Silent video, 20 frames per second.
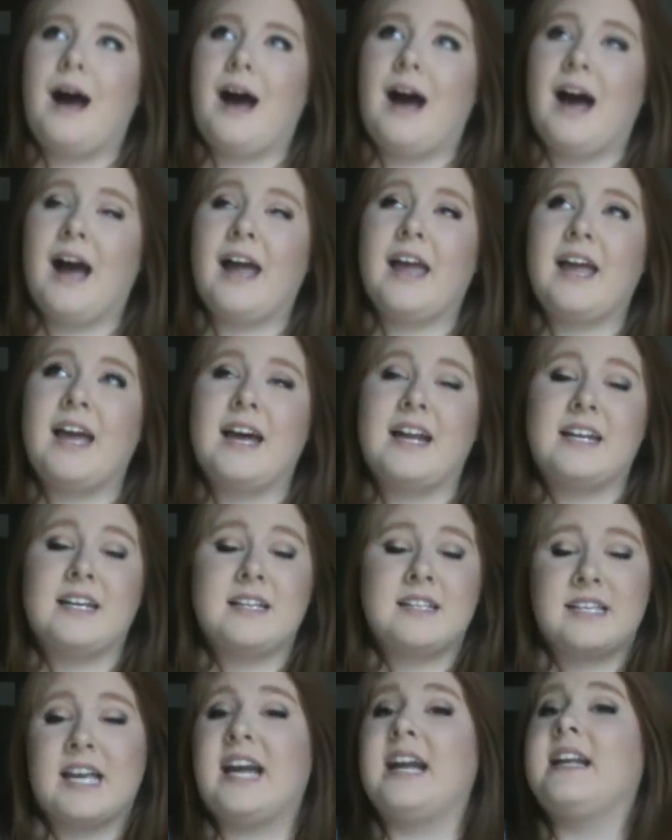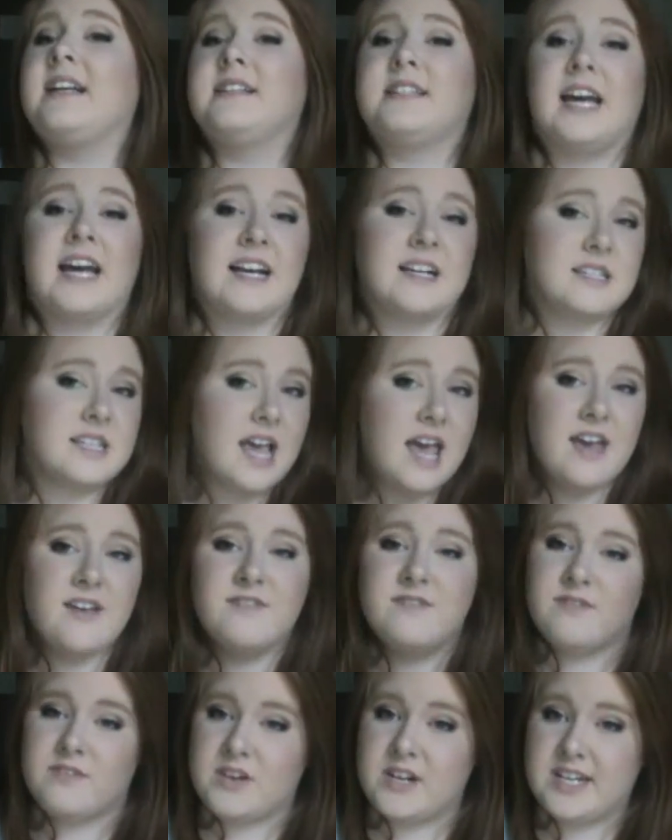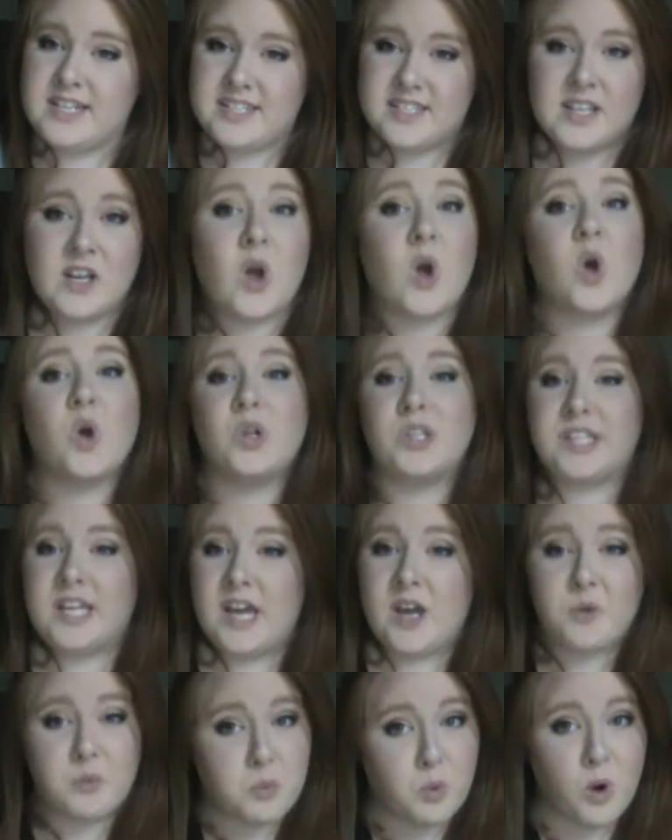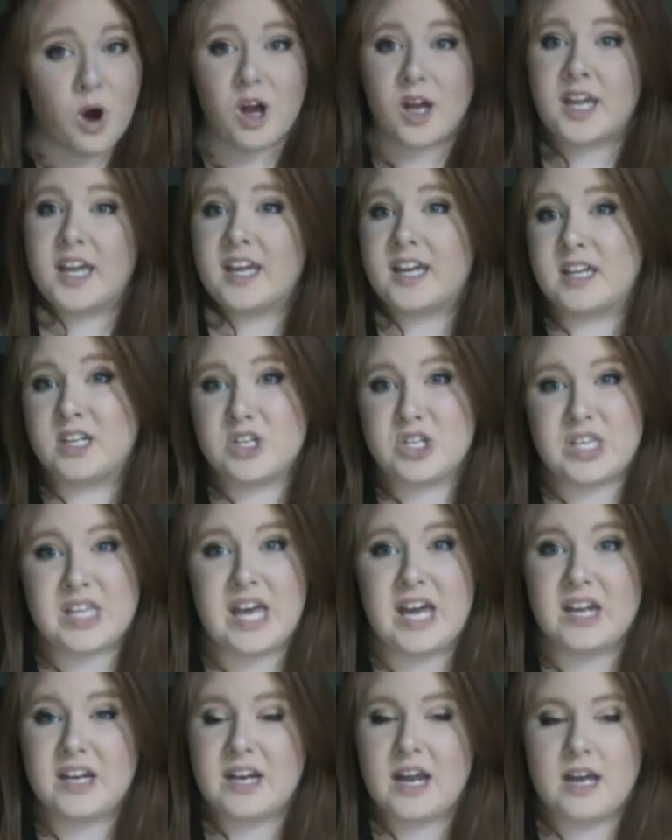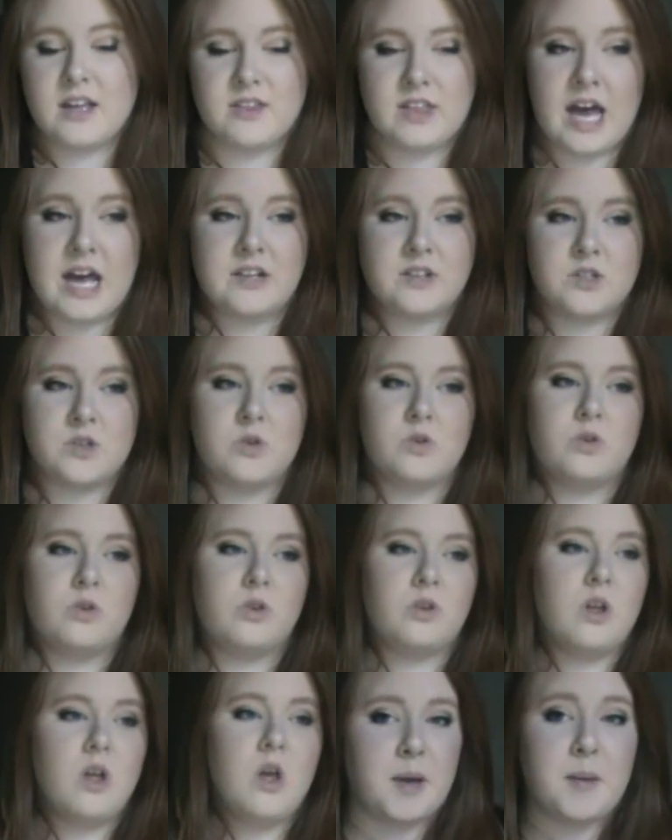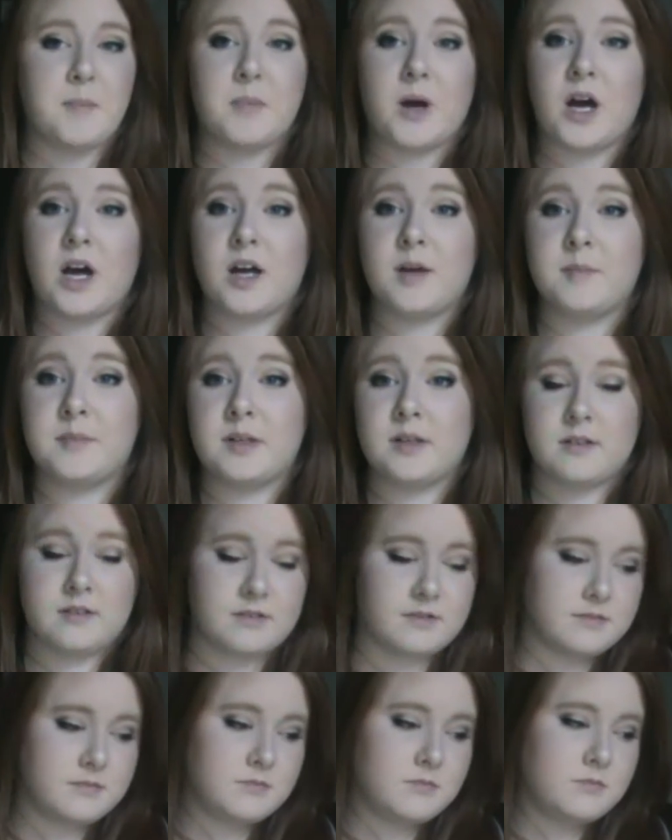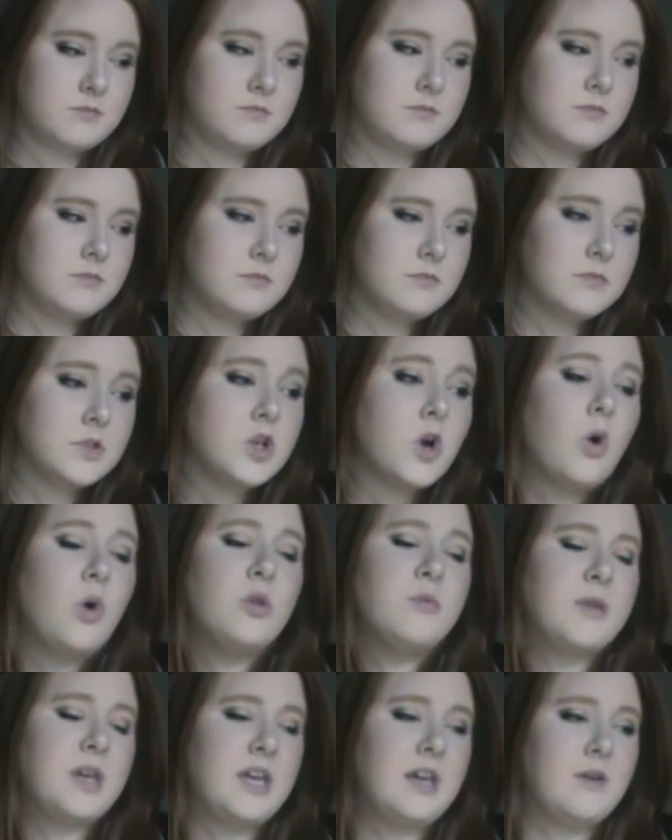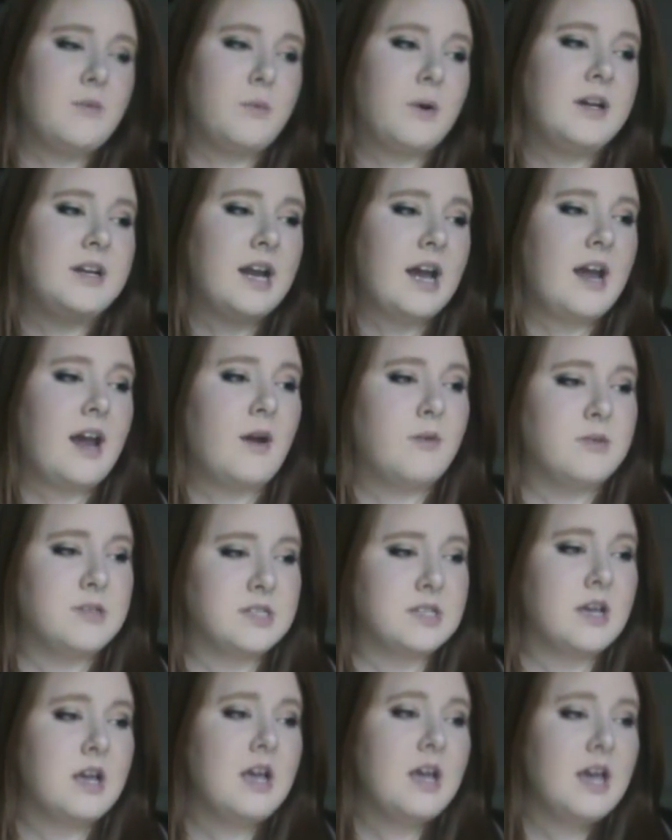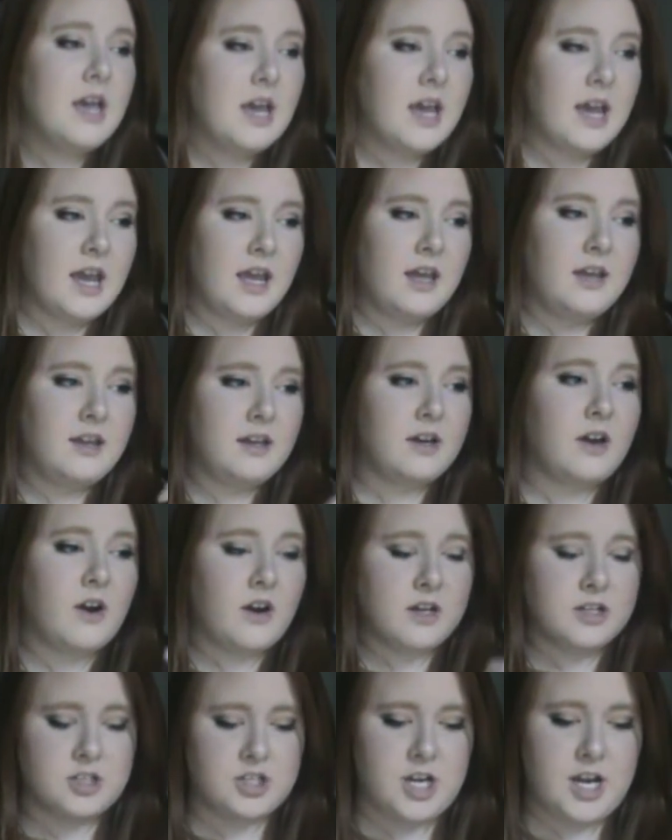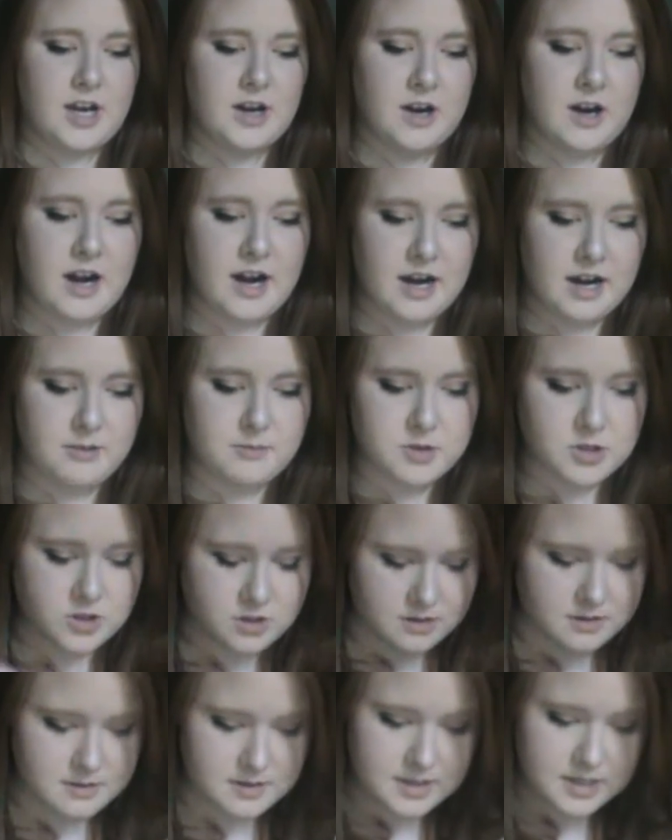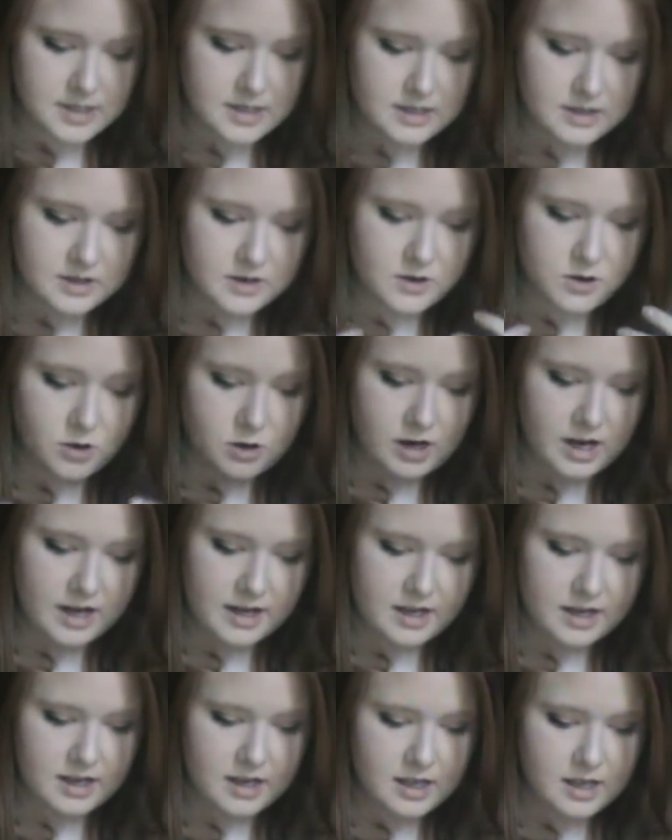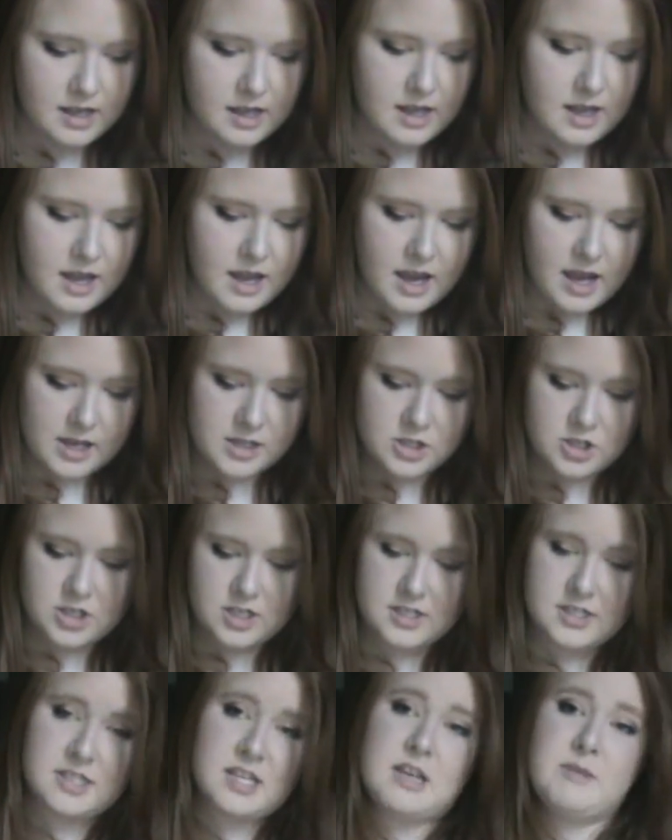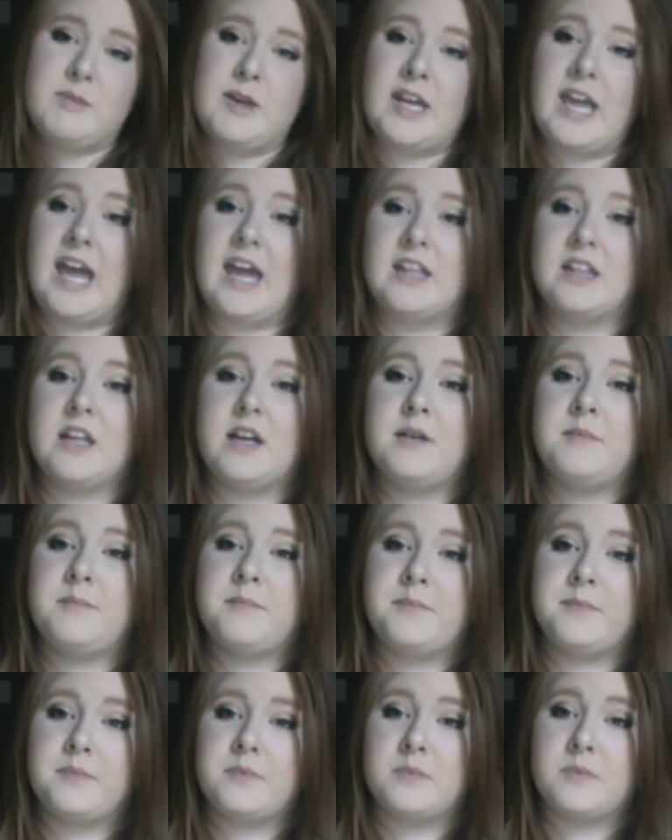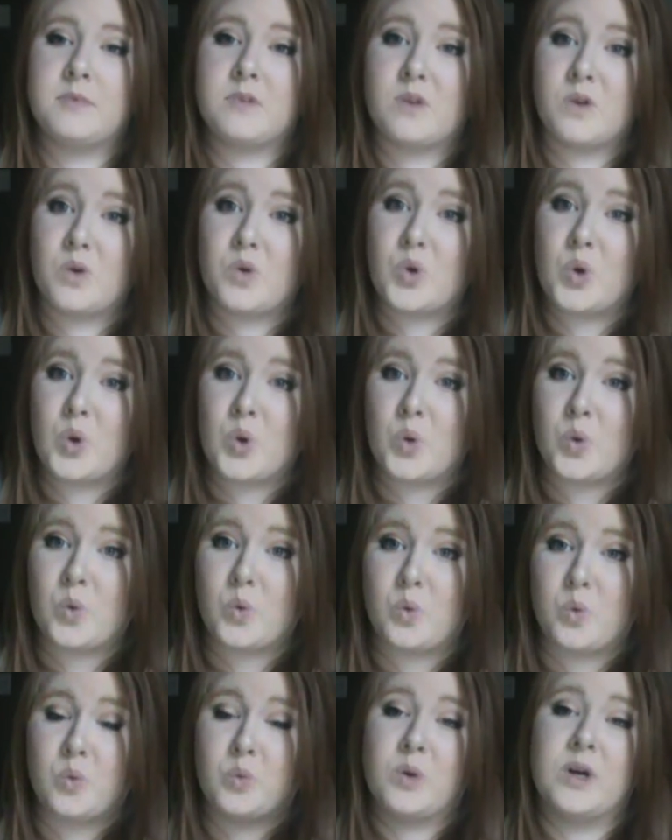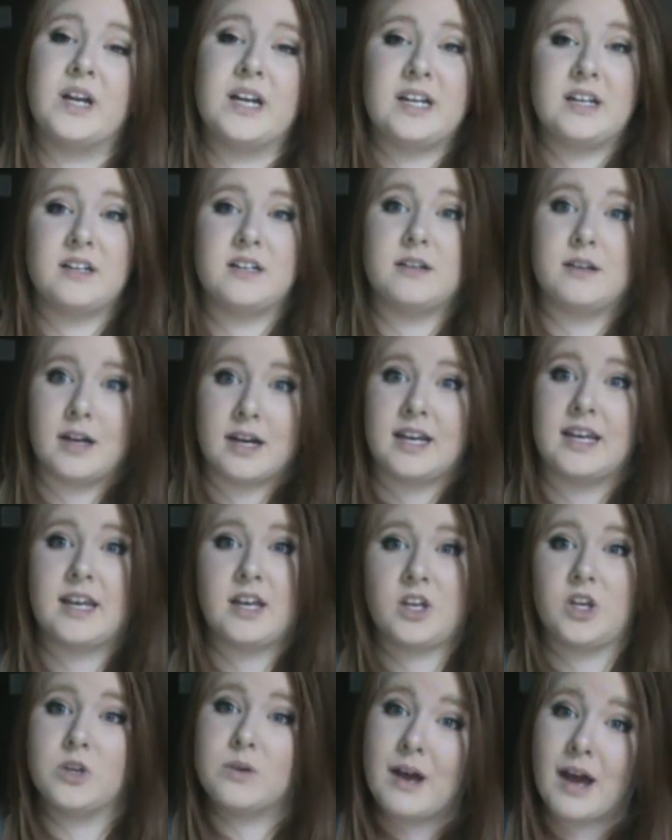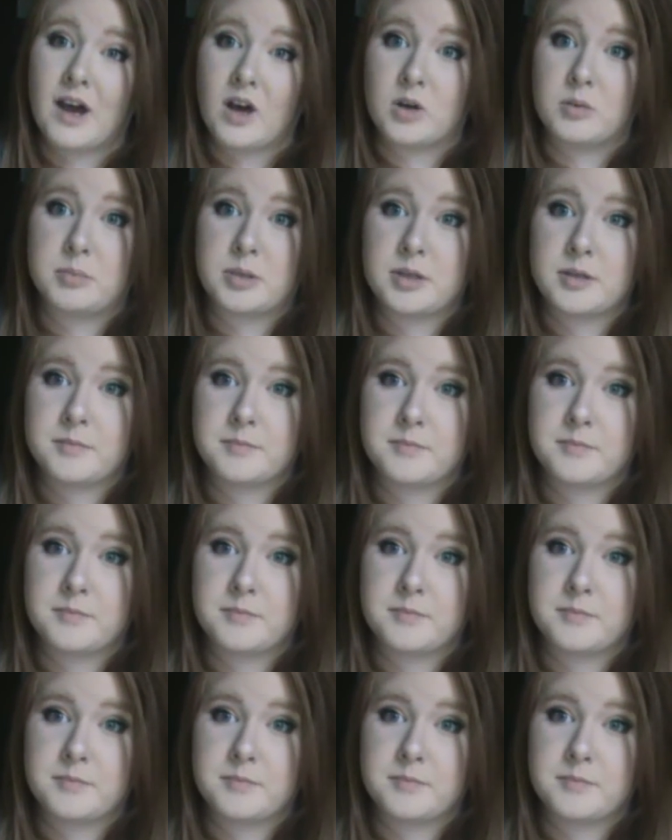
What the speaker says: I had anxiety attacks every single day walking into that school. My mom told me one night, I was in our chair and I was sitting there crying, and she said, "Michaela, we're gonna get you help."